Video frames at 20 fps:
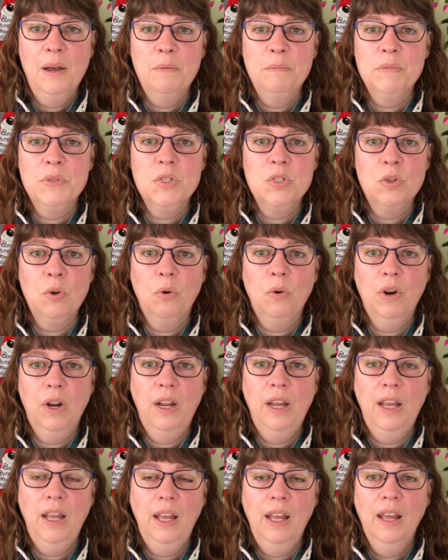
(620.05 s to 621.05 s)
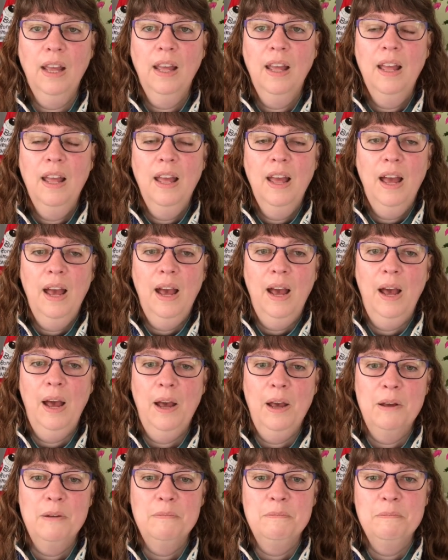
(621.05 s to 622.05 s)
story.
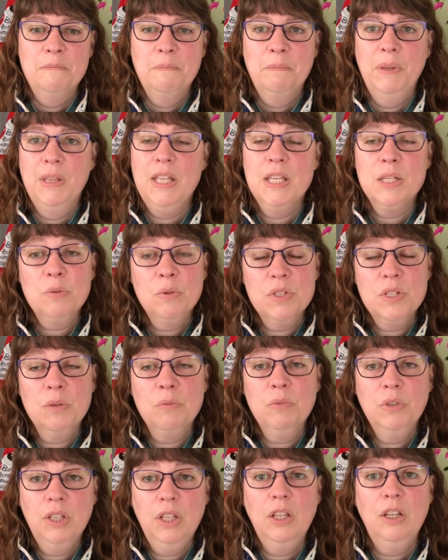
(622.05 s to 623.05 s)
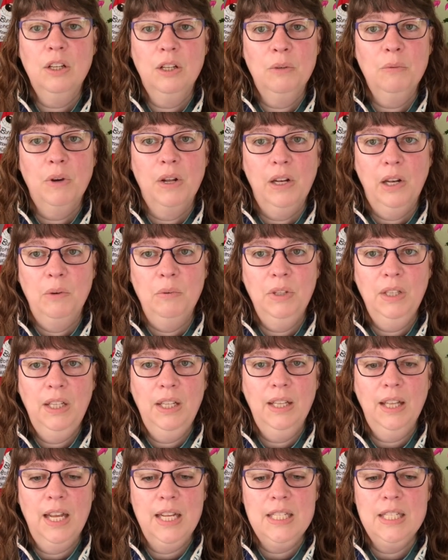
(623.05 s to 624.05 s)
But this was a really good one. I really
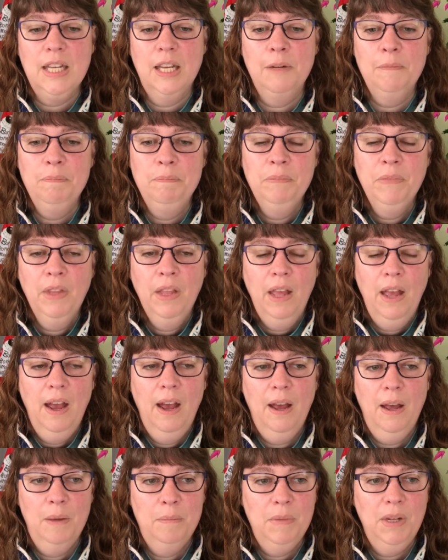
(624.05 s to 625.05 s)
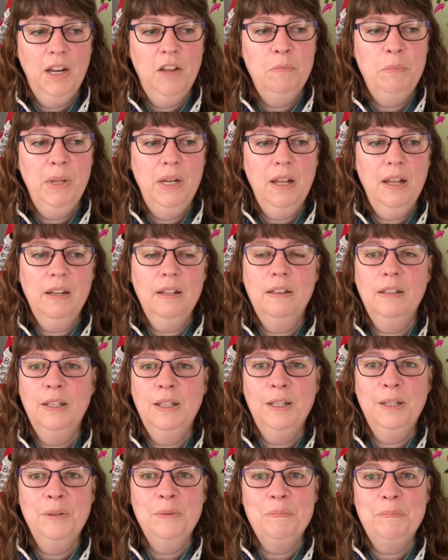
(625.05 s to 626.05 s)
liked it. And I've been on a
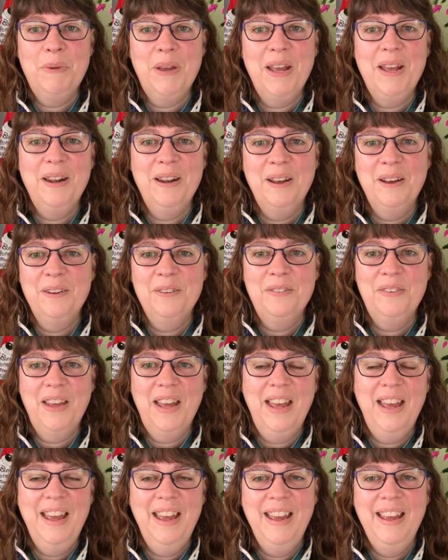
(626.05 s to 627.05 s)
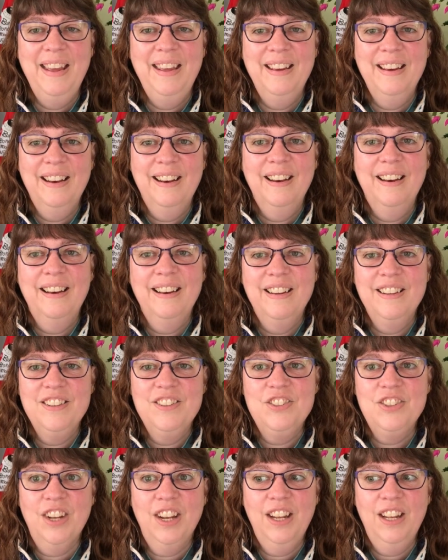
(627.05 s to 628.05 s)
little bit of a
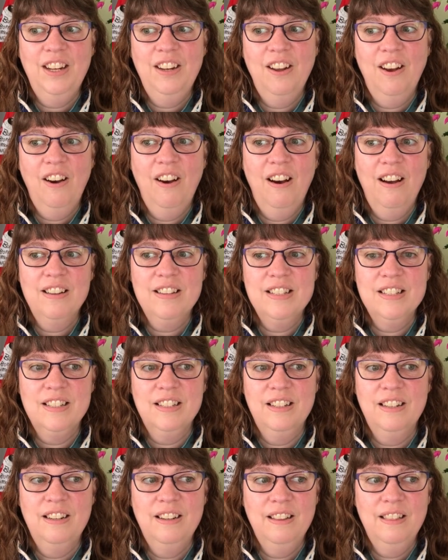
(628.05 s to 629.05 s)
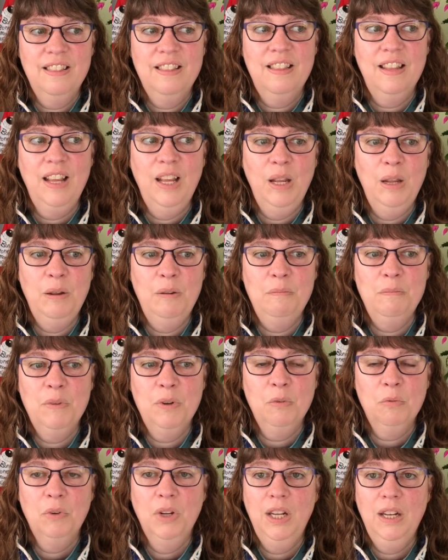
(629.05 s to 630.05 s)
Jane Austen
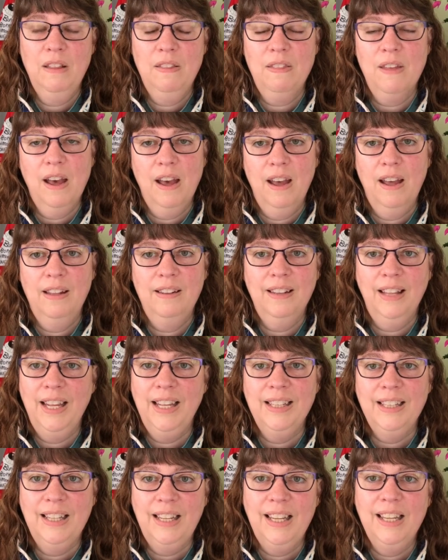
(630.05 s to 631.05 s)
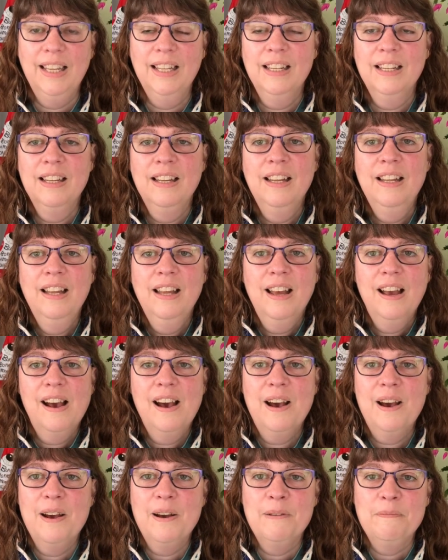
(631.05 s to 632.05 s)
themed readathon lately.
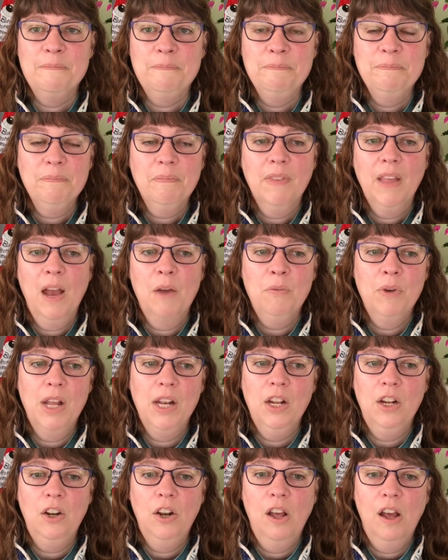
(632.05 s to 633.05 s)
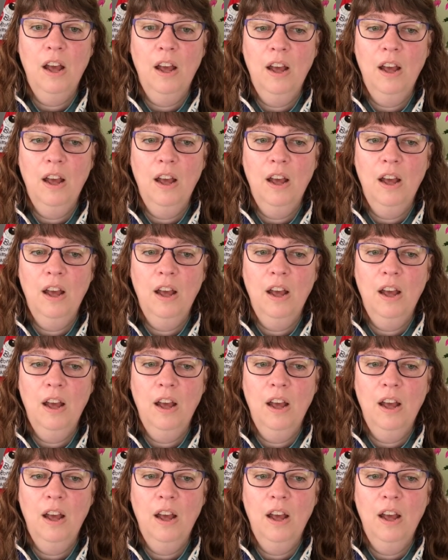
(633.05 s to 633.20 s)
I read an